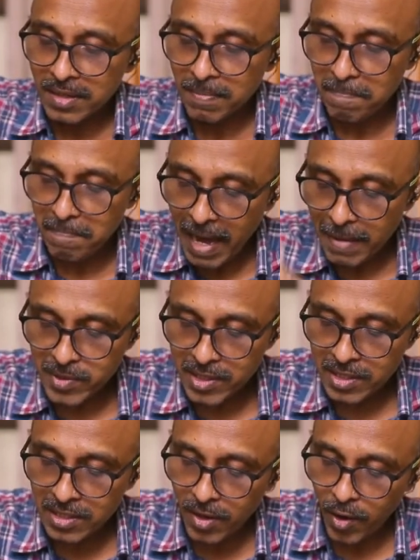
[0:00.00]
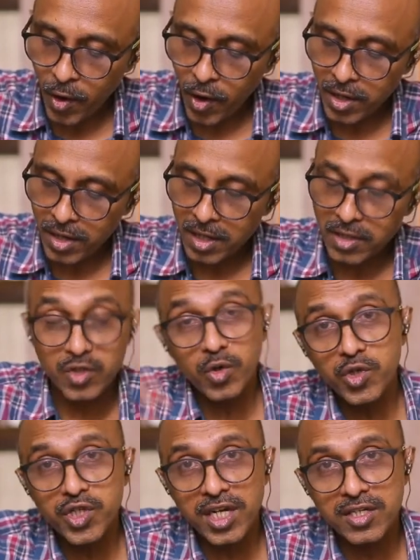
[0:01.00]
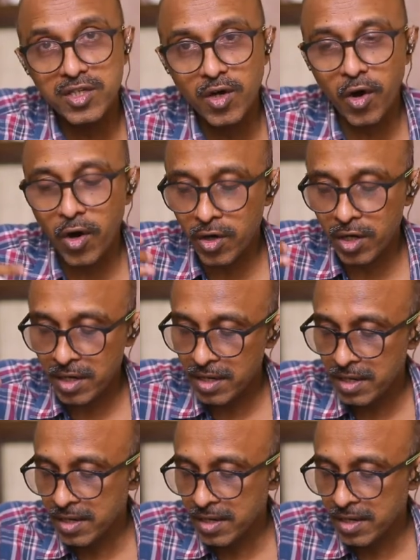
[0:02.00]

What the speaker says: maps or associates or